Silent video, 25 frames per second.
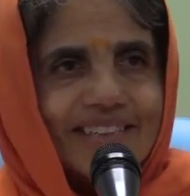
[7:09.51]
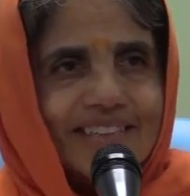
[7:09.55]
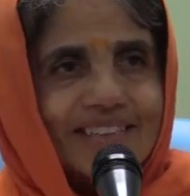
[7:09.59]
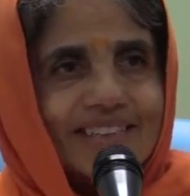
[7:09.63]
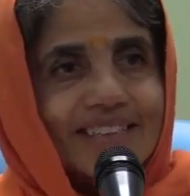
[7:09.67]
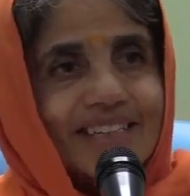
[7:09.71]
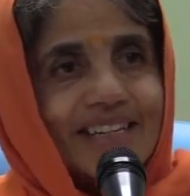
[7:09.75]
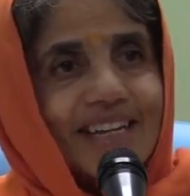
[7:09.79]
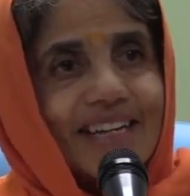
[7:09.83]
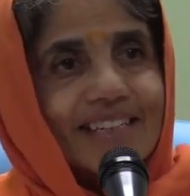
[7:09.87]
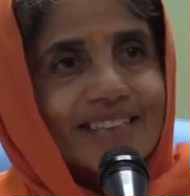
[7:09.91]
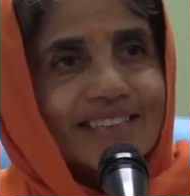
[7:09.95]

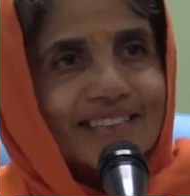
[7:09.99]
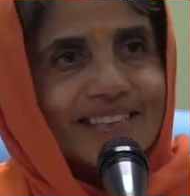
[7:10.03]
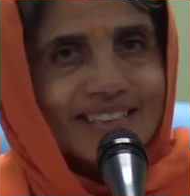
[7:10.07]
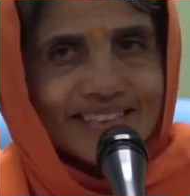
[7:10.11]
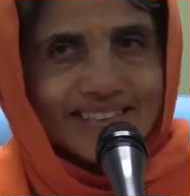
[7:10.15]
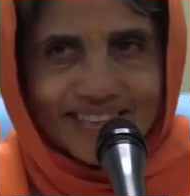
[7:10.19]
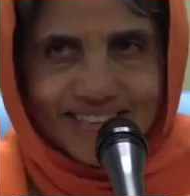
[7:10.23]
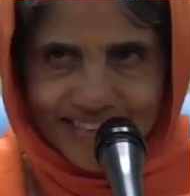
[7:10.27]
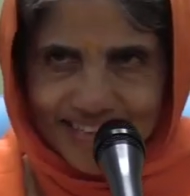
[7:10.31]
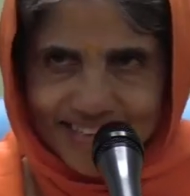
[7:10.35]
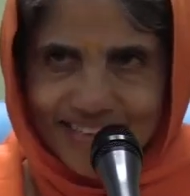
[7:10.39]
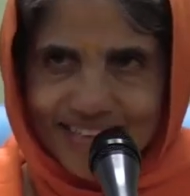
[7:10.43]
Yes,
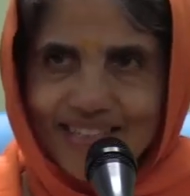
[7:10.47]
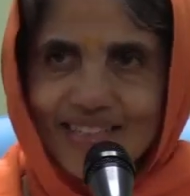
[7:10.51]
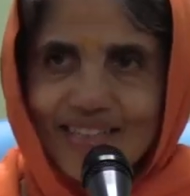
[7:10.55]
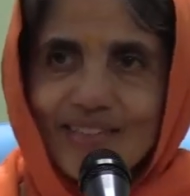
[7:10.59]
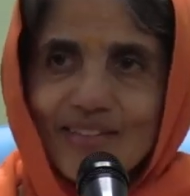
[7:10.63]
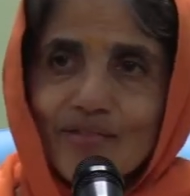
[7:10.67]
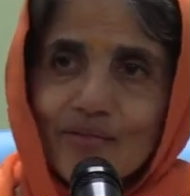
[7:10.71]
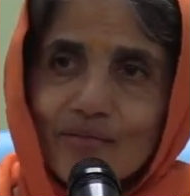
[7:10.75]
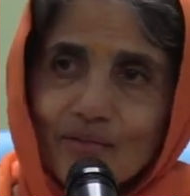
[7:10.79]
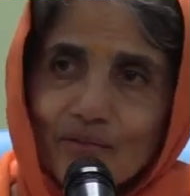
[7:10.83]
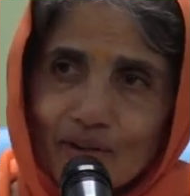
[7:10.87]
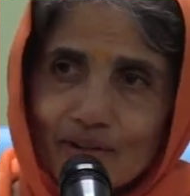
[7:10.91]
see
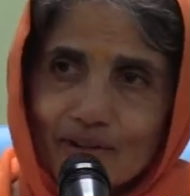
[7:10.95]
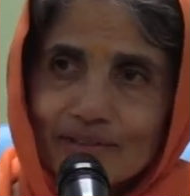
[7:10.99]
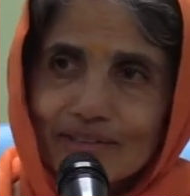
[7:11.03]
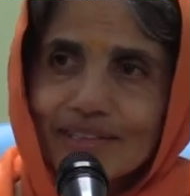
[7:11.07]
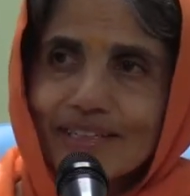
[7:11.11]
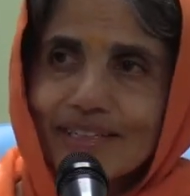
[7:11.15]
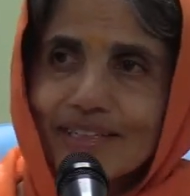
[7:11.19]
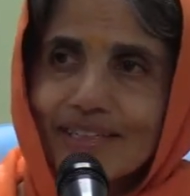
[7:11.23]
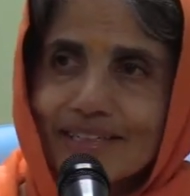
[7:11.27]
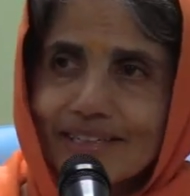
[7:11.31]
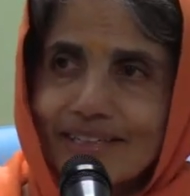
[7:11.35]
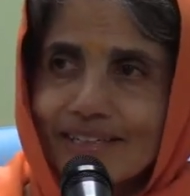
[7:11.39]
this
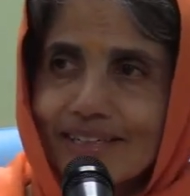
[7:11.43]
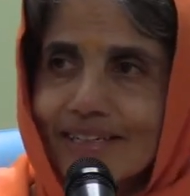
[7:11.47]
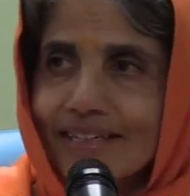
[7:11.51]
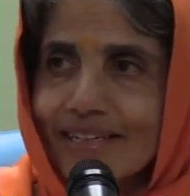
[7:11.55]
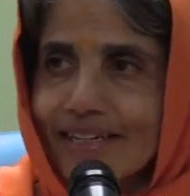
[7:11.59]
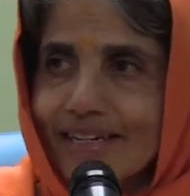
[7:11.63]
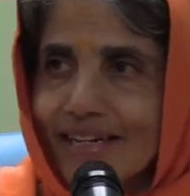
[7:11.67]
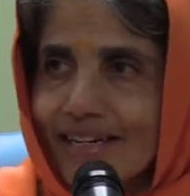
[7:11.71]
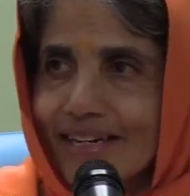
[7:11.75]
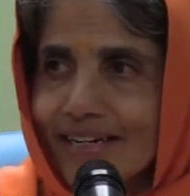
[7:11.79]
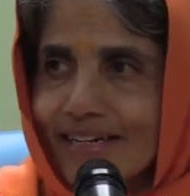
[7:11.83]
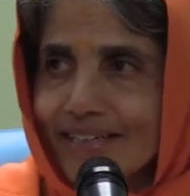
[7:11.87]
fawning
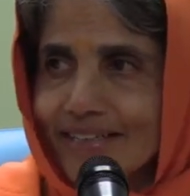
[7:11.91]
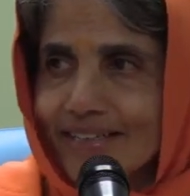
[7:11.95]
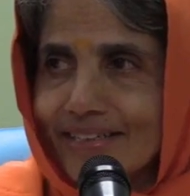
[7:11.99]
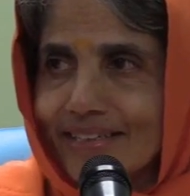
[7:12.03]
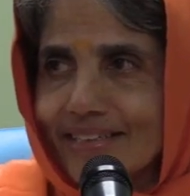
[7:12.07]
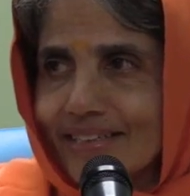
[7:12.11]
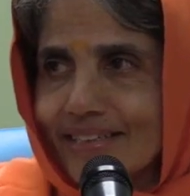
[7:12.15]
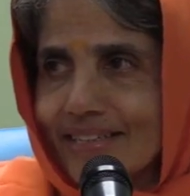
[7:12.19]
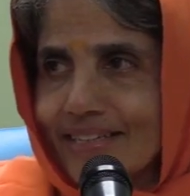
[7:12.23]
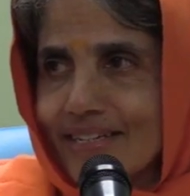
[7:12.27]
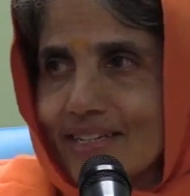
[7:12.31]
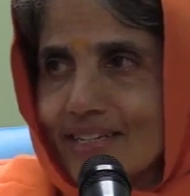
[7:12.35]

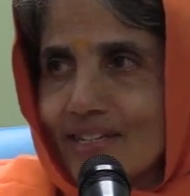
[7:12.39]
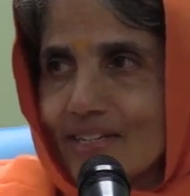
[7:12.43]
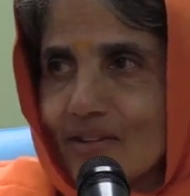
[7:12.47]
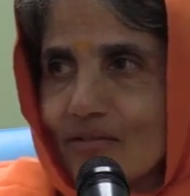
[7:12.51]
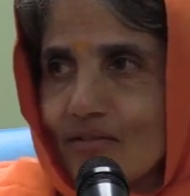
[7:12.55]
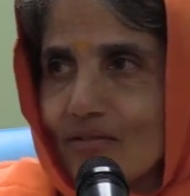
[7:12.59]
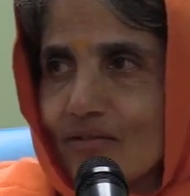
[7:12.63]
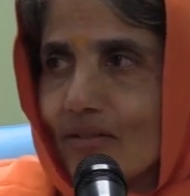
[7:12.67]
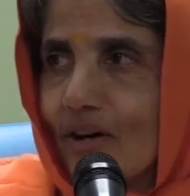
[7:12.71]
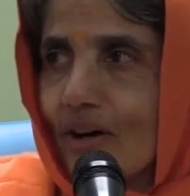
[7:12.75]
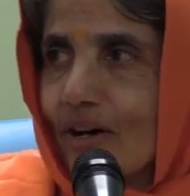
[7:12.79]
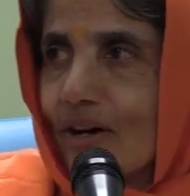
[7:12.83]
and the
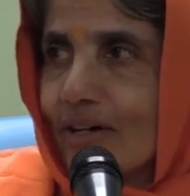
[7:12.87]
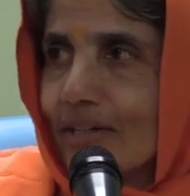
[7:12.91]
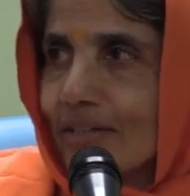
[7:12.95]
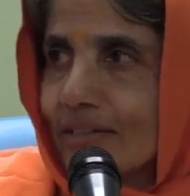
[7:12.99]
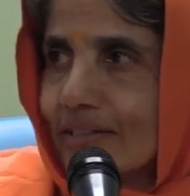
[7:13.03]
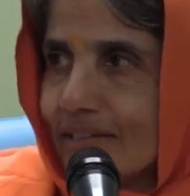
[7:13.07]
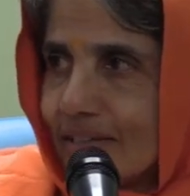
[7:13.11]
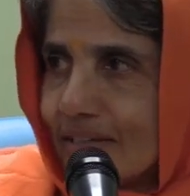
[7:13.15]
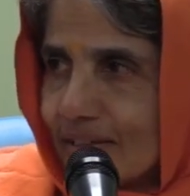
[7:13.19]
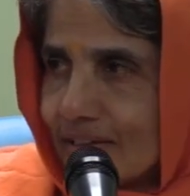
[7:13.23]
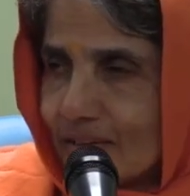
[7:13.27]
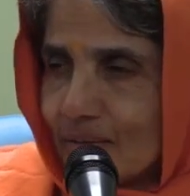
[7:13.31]

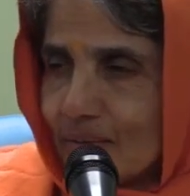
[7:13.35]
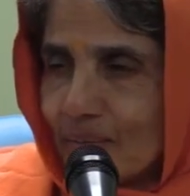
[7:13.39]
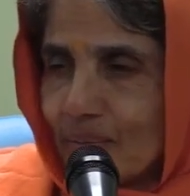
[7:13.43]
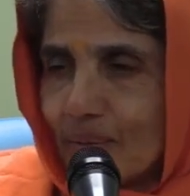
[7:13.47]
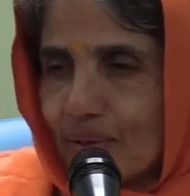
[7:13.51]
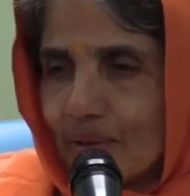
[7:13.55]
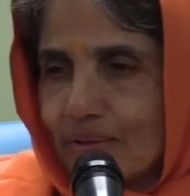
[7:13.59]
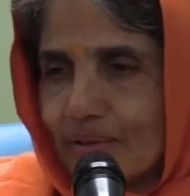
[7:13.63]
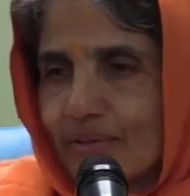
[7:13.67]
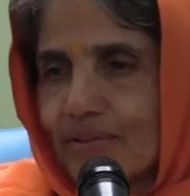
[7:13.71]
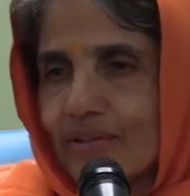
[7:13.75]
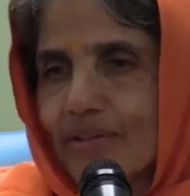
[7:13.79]
fawn
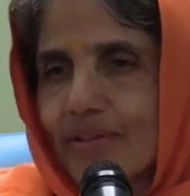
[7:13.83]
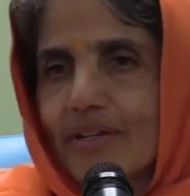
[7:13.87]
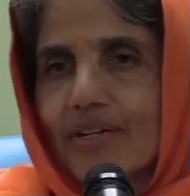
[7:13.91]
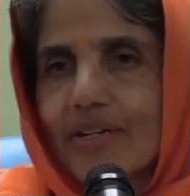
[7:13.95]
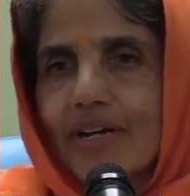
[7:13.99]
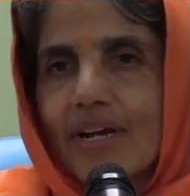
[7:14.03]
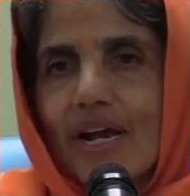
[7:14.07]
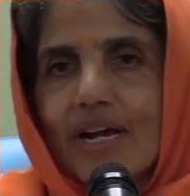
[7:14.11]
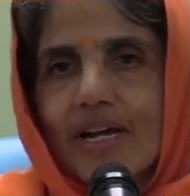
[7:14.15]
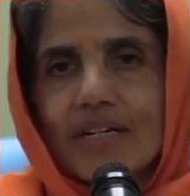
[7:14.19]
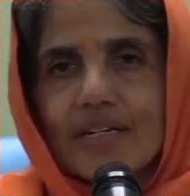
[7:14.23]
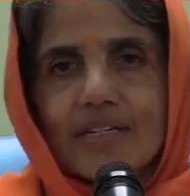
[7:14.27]
response
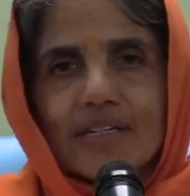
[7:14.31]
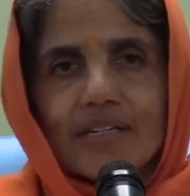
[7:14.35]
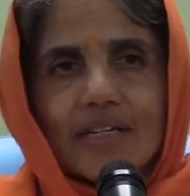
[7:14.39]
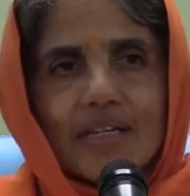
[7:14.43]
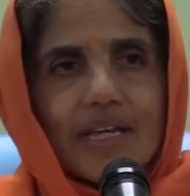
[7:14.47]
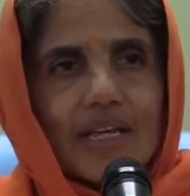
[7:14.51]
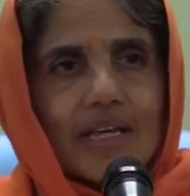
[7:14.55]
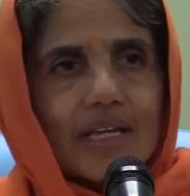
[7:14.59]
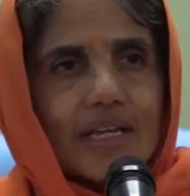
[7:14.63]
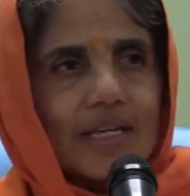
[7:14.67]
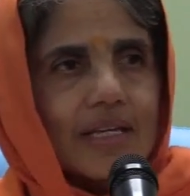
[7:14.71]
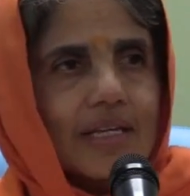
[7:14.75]
and
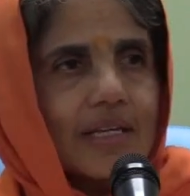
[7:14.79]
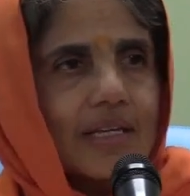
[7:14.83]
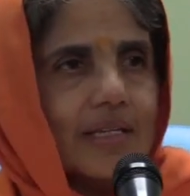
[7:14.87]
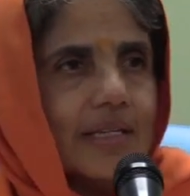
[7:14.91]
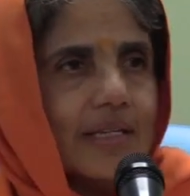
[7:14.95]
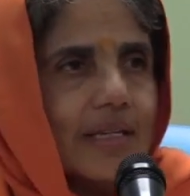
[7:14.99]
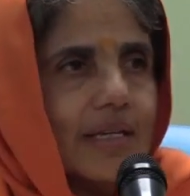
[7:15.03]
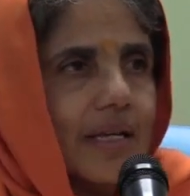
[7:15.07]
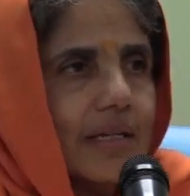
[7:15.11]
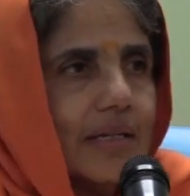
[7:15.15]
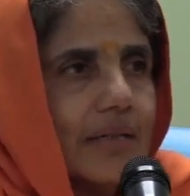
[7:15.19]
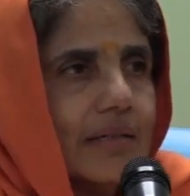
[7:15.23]
saying
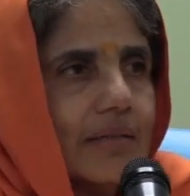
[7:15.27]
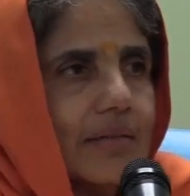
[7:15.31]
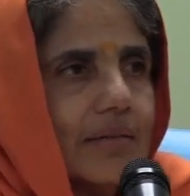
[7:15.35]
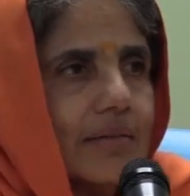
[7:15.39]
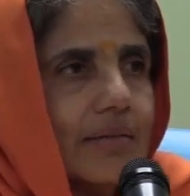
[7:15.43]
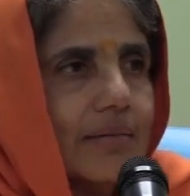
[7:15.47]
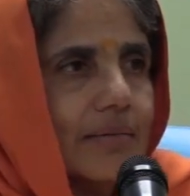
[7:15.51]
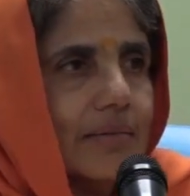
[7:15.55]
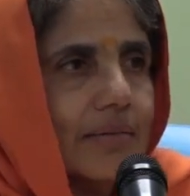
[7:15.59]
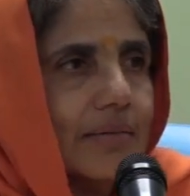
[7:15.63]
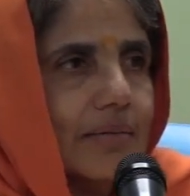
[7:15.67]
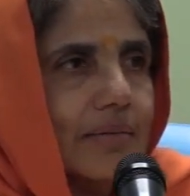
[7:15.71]
yes
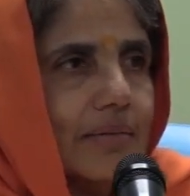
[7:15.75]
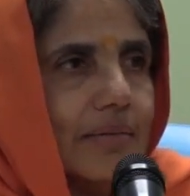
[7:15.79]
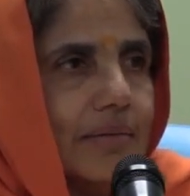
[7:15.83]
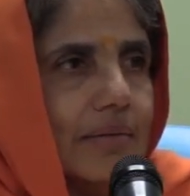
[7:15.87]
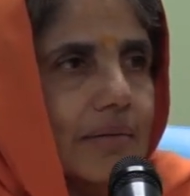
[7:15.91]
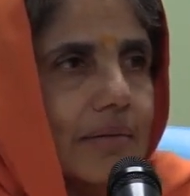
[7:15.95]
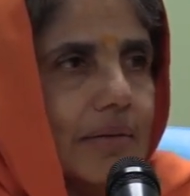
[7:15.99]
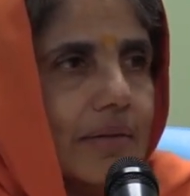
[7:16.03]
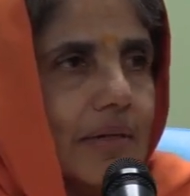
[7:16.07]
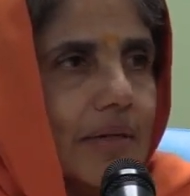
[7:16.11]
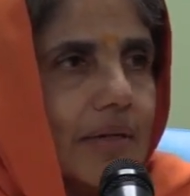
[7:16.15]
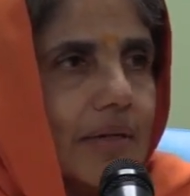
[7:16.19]
to